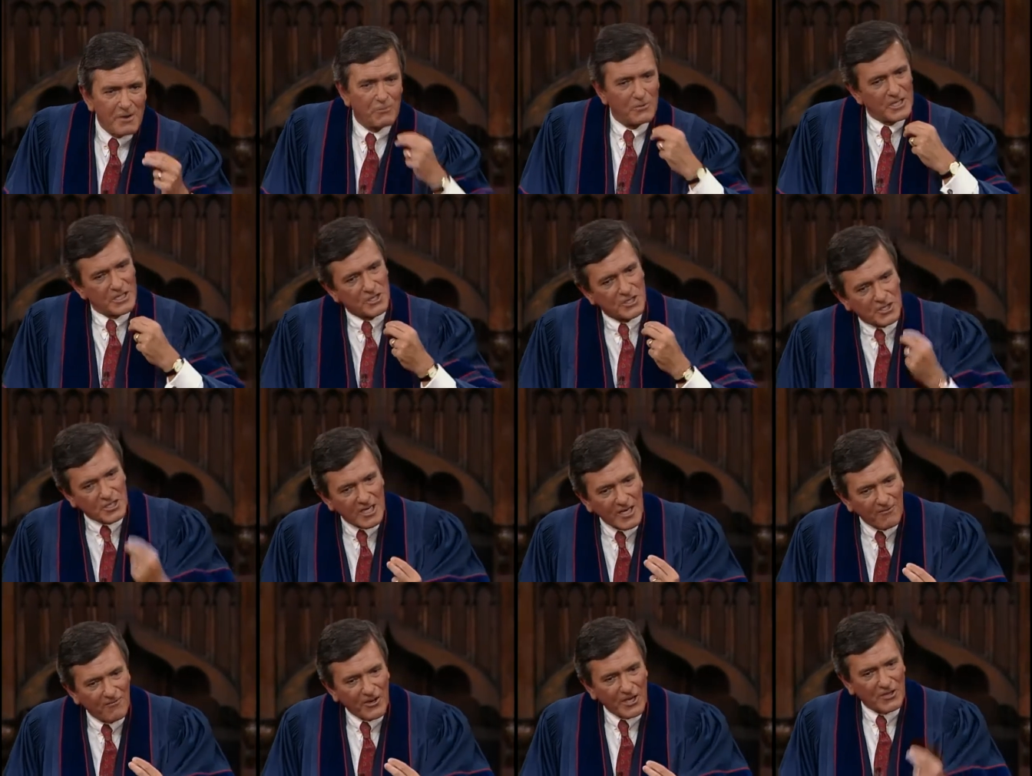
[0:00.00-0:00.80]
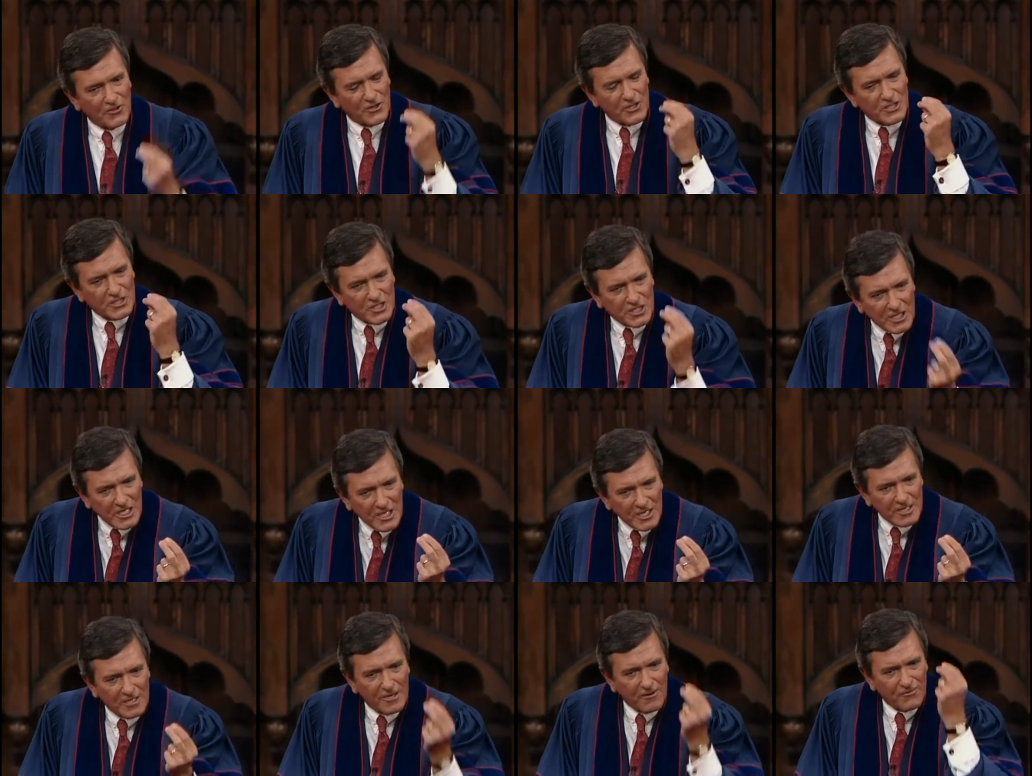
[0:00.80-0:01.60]
receiving the
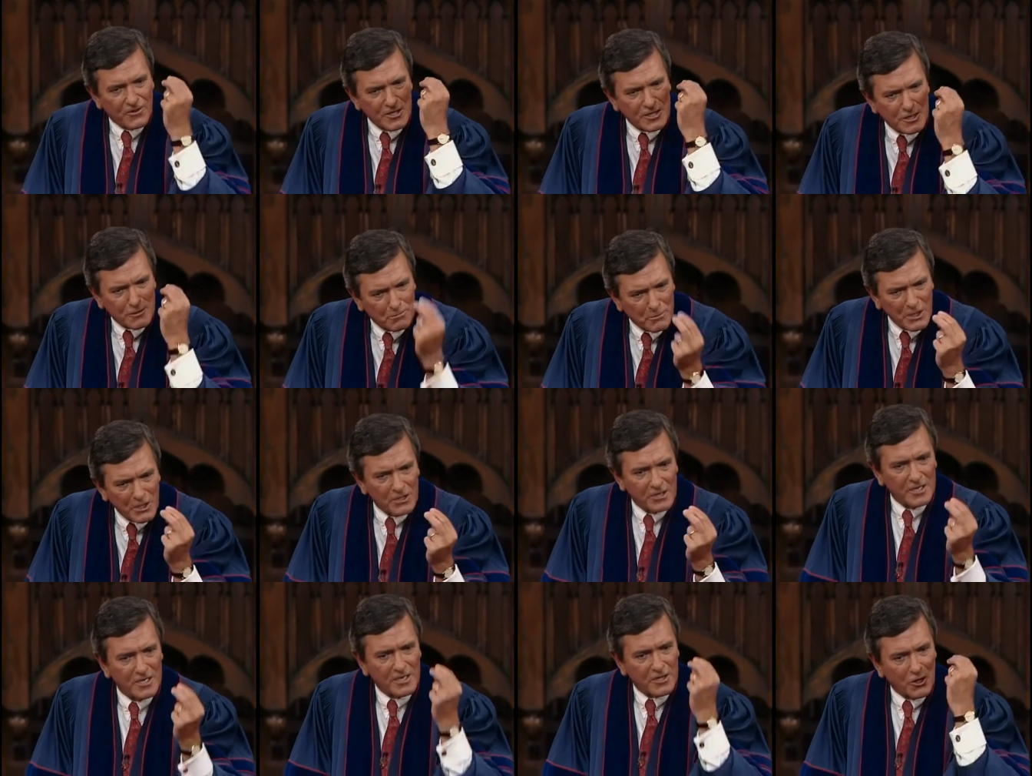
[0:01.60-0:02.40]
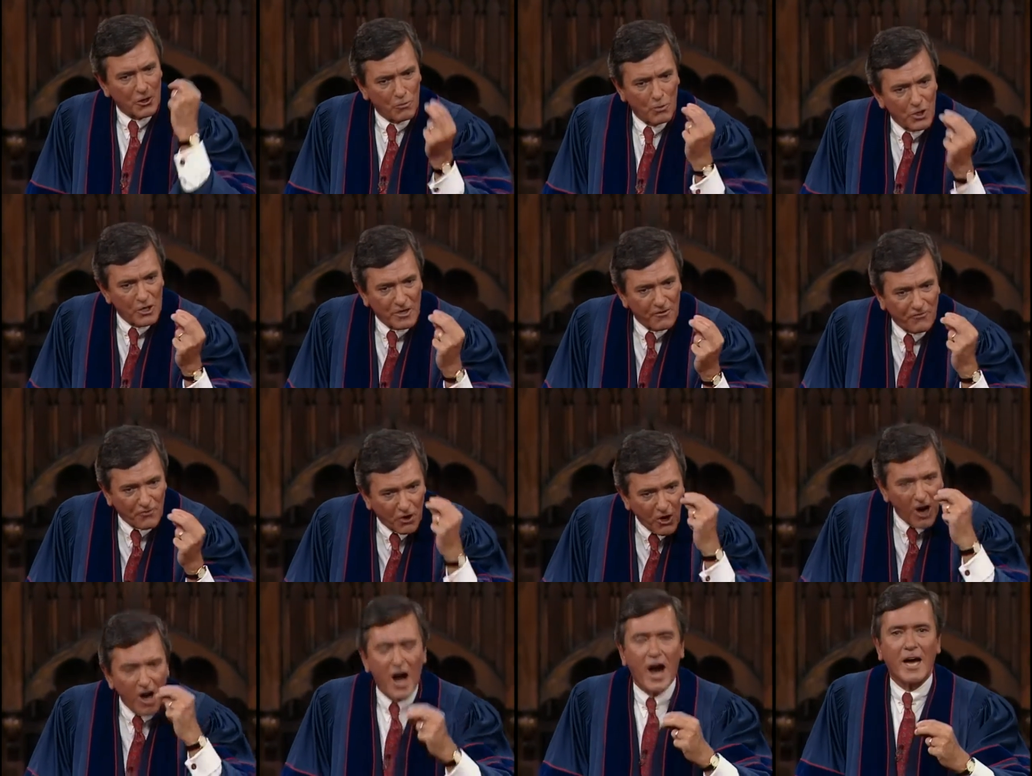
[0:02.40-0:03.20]
seed of the Spirit, the Word of
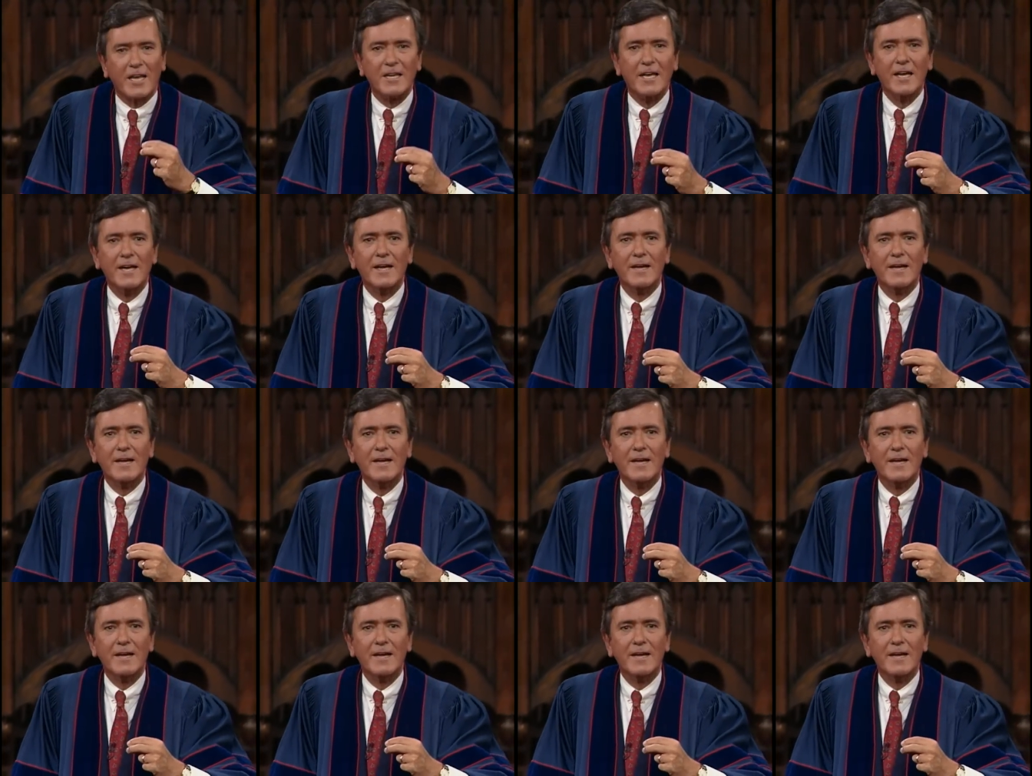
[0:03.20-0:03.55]
God,